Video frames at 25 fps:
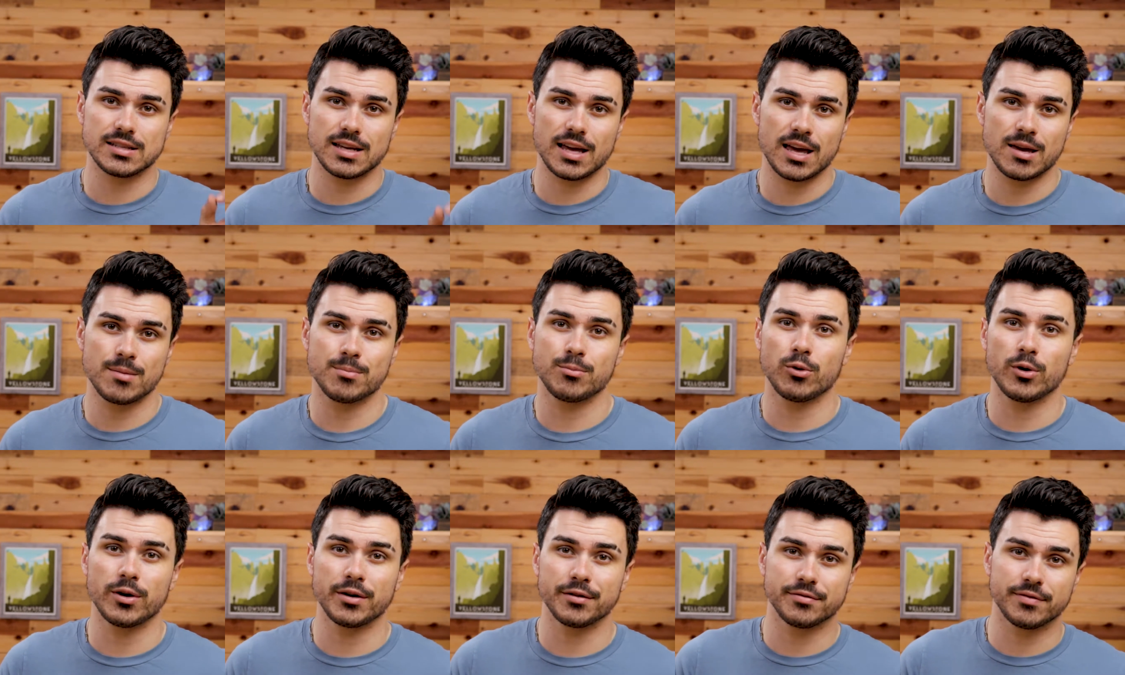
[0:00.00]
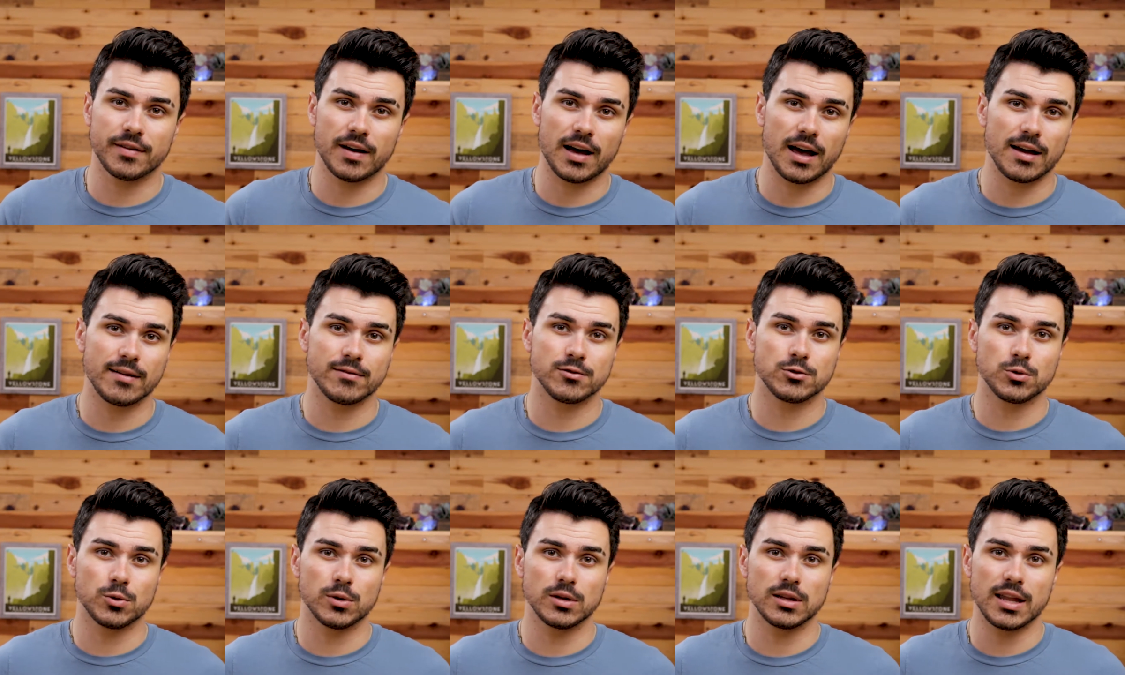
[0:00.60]

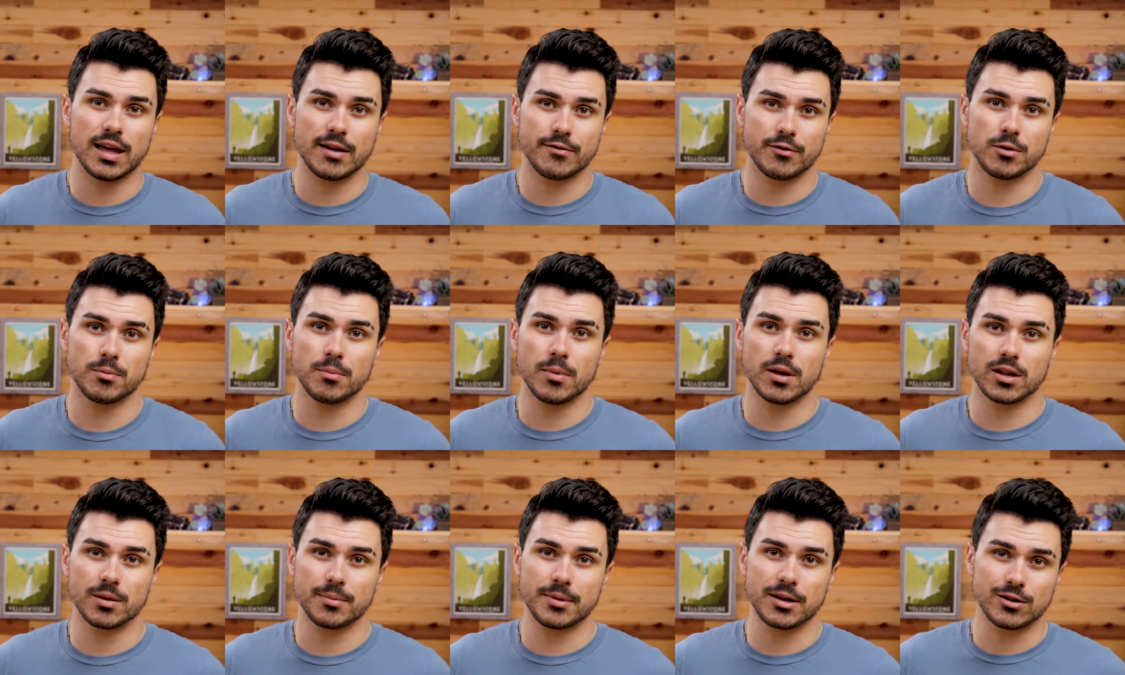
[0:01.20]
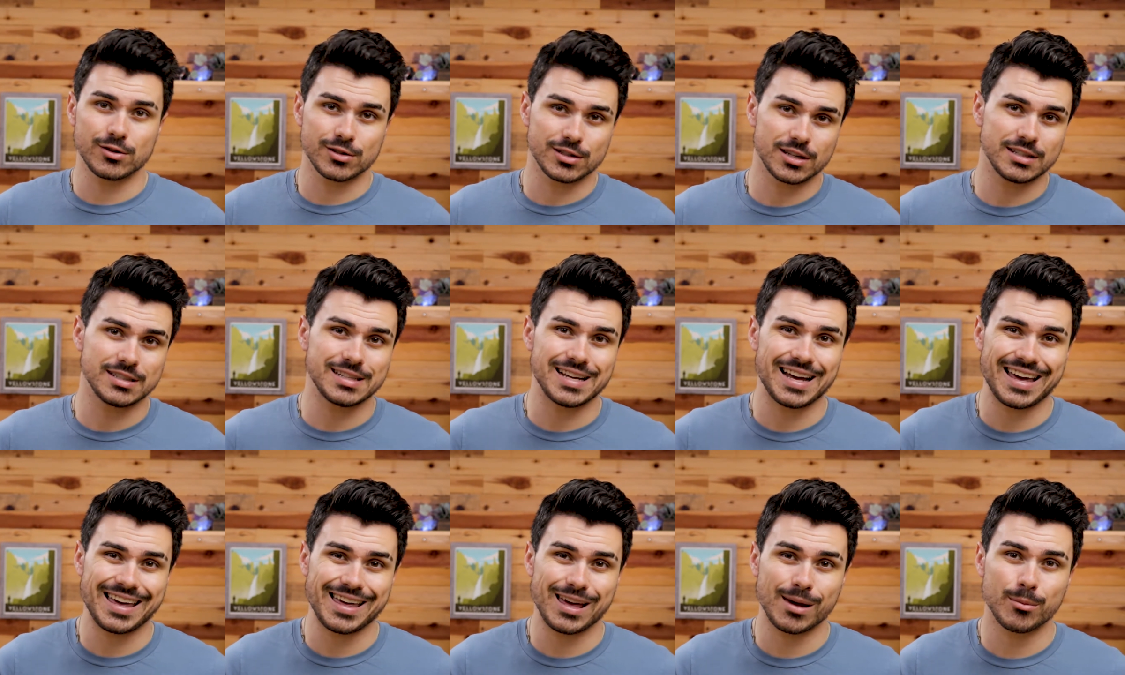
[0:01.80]
8.5 to 11 millimeters in
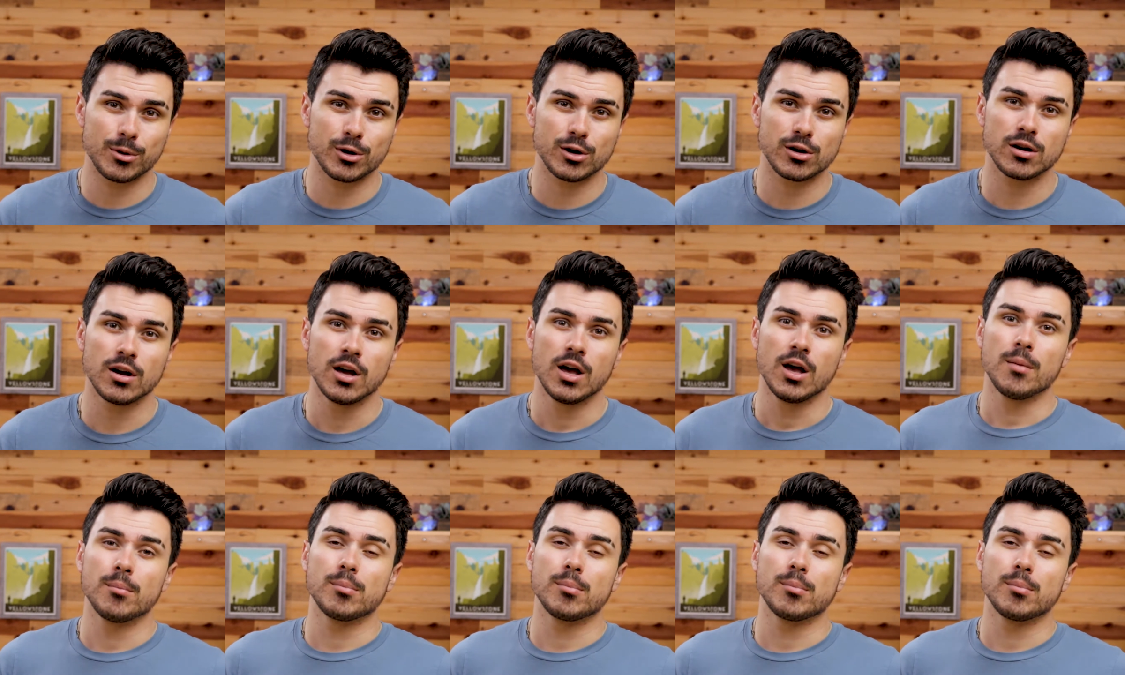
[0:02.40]
diameter,